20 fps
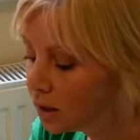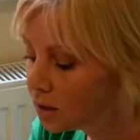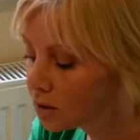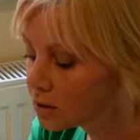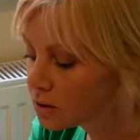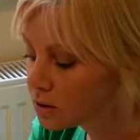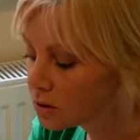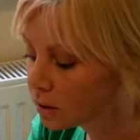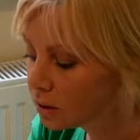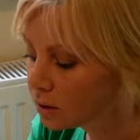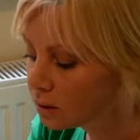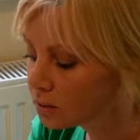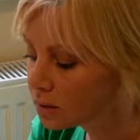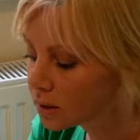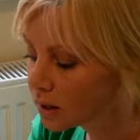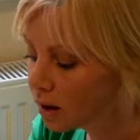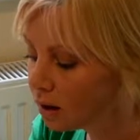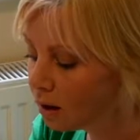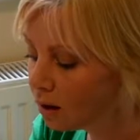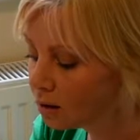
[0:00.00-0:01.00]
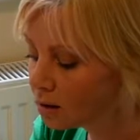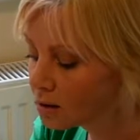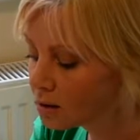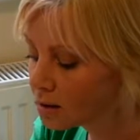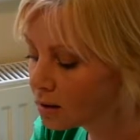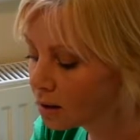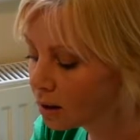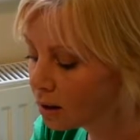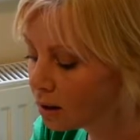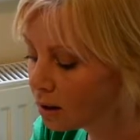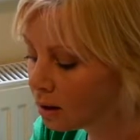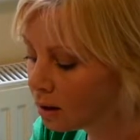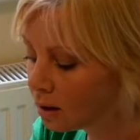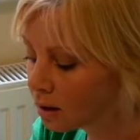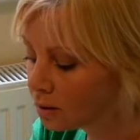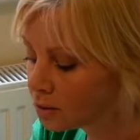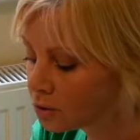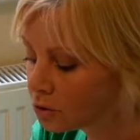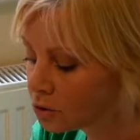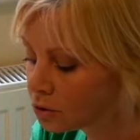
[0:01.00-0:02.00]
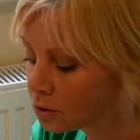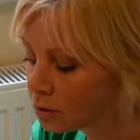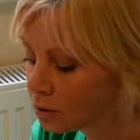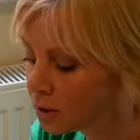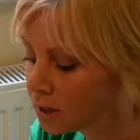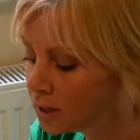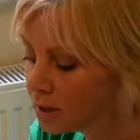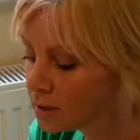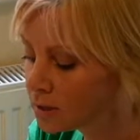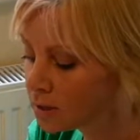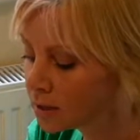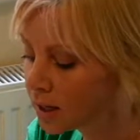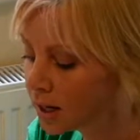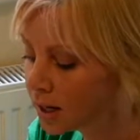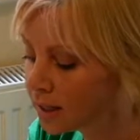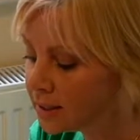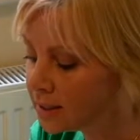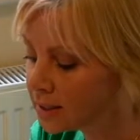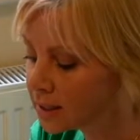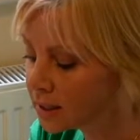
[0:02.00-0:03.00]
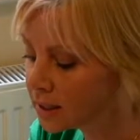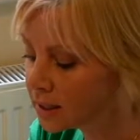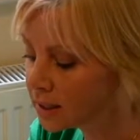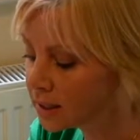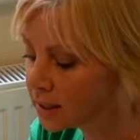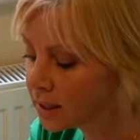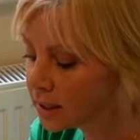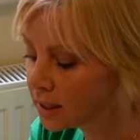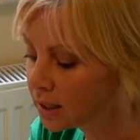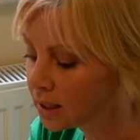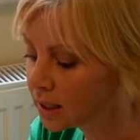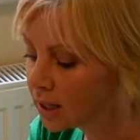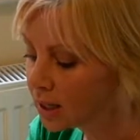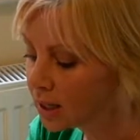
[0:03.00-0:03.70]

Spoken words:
So the cards, they are strongly indicating